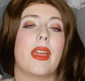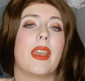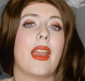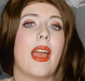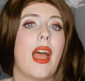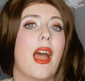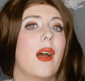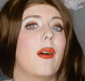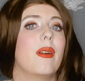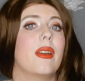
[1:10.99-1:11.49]
and
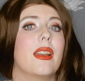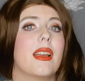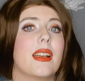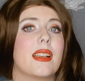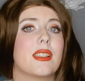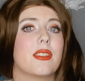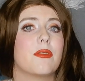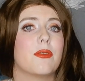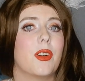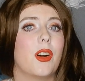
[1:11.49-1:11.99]
how it
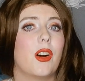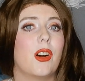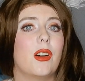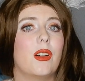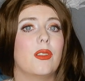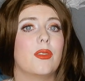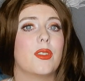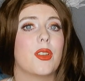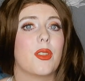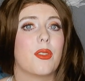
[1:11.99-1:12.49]
has
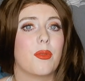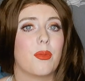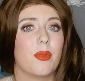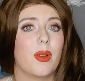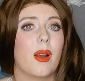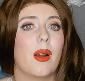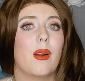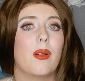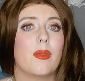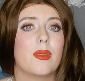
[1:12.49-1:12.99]
evolved
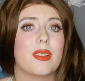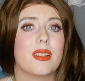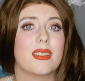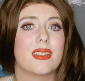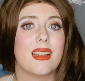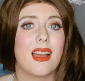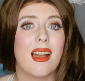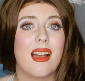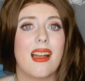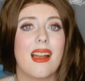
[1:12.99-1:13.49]
throughout
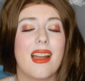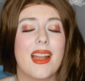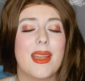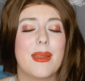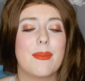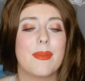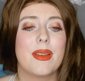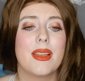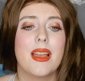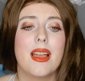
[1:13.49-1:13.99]

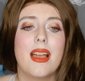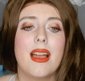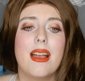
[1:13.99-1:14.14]
time.